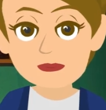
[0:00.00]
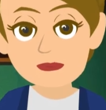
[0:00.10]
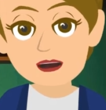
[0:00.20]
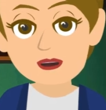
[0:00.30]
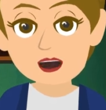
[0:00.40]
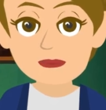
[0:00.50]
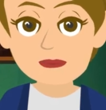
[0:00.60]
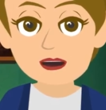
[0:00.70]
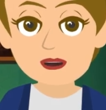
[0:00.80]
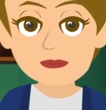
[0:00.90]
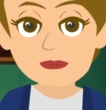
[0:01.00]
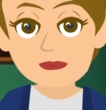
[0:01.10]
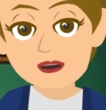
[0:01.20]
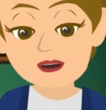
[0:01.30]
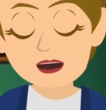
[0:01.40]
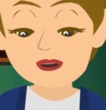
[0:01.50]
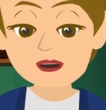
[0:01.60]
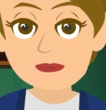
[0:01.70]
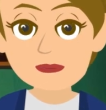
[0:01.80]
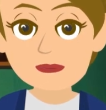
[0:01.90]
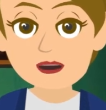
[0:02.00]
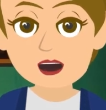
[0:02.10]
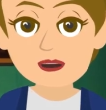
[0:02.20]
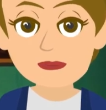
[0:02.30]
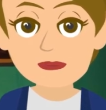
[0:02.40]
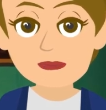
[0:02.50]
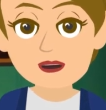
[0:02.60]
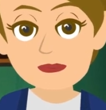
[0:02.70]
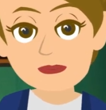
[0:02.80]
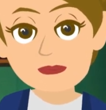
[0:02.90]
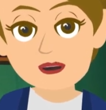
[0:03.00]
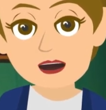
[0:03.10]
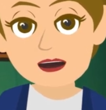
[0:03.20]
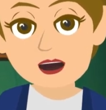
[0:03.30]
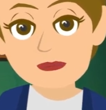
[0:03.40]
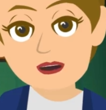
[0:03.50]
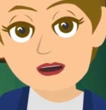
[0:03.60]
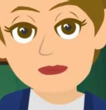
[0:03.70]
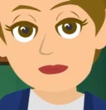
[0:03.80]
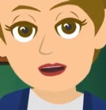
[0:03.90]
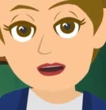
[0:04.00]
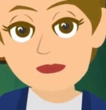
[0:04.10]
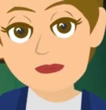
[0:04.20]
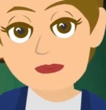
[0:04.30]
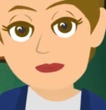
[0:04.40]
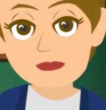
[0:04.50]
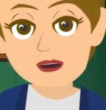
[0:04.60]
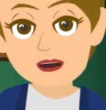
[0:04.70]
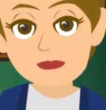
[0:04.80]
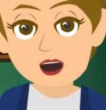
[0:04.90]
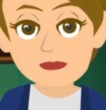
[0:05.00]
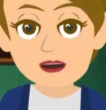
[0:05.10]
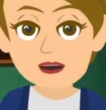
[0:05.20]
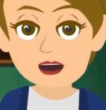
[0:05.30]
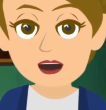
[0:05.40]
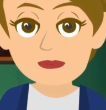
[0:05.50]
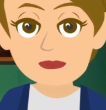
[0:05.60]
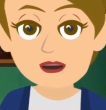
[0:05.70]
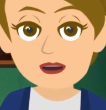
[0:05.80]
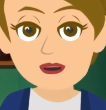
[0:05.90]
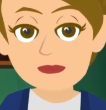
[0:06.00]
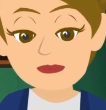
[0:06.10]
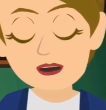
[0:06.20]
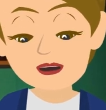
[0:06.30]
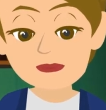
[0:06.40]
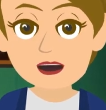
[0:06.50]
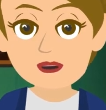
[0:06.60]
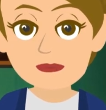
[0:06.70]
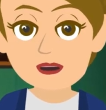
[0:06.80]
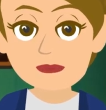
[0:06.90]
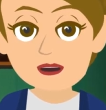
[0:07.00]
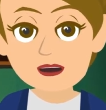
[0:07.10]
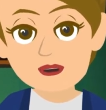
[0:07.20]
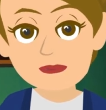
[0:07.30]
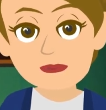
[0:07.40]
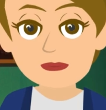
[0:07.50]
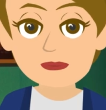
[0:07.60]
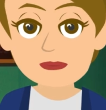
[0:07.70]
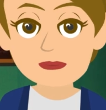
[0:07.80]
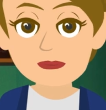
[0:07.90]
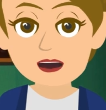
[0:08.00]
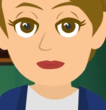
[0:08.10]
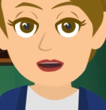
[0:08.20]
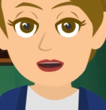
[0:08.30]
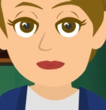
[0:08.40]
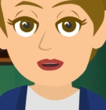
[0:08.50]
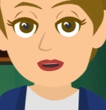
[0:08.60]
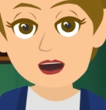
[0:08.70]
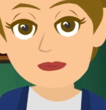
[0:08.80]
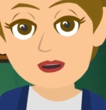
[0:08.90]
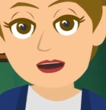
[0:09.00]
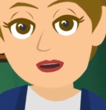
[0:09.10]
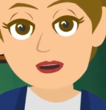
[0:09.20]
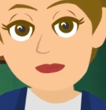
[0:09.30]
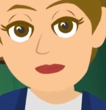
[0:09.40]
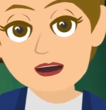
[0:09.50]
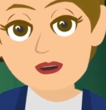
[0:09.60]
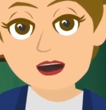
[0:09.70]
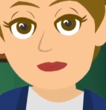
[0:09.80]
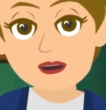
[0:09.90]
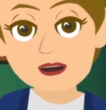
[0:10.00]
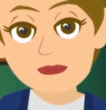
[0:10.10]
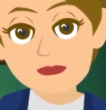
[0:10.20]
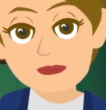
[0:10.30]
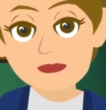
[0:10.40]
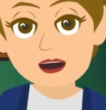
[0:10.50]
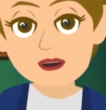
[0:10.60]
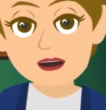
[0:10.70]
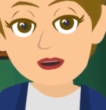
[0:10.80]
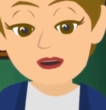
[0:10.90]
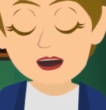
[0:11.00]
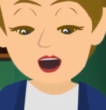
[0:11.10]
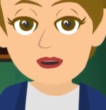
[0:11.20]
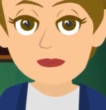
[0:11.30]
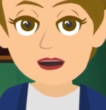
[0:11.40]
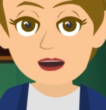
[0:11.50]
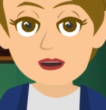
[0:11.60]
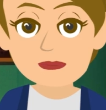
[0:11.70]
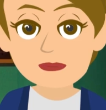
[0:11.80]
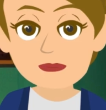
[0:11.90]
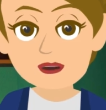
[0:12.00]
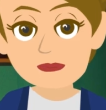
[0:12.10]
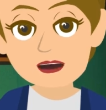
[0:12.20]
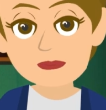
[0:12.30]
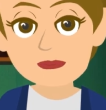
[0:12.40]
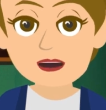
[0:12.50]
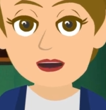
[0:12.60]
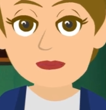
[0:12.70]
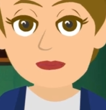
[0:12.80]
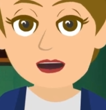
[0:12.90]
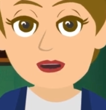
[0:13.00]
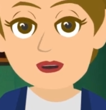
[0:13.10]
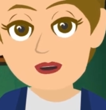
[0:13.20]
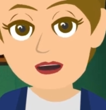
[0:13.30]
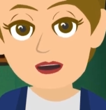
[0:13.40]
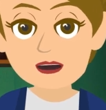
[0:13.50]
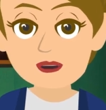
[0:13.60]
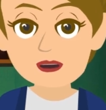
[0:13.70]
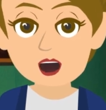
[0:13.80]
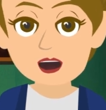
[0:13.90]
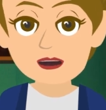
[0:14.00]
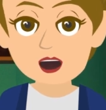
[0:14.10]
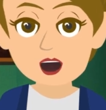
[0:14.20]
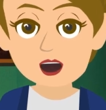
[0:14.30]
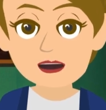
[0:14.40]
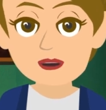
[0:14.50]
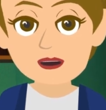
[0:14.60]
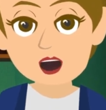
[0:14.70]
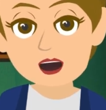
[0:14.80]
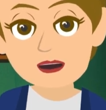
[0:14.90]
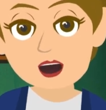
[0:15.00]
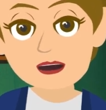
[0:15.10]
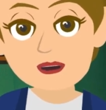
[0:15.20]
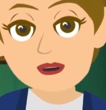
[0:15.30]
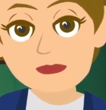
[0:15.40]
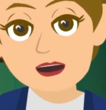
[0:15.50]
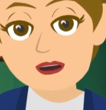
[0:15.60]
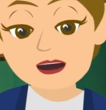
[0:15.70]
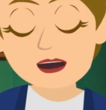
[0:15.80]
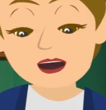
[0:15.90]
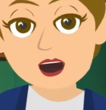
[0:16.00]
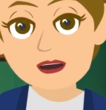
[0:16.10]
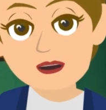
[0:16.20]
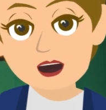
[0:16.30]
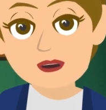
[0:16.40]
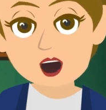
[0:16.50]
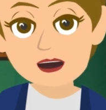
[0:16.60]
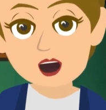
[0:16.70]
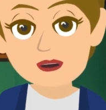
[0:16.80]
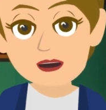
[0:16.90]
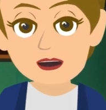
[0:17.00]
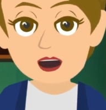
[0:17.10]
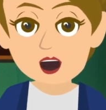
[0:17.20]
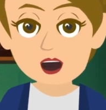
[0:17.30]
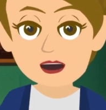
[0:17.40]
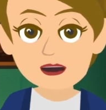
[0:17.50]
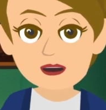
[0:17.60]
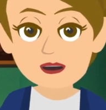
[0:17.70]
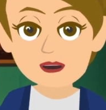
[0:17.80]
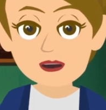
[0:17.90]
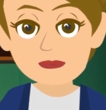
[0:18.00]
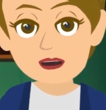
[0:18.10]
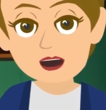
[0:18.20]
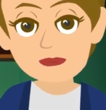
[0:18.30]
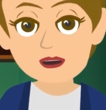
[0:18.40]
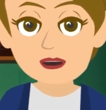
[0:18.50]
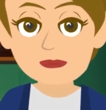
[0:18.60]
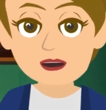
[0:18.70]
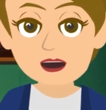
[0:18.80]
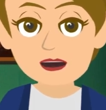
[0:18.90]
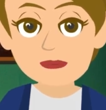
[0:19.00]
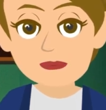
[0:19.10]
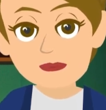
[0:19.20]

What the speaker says: And that's what deliberate creation is. So once you begin to put this emotional translation in the mix, once you begin to recognize that how you feel matters most of all, because how you feel is your in-the-moment indicator of how much of you are allowing to be present in this moment.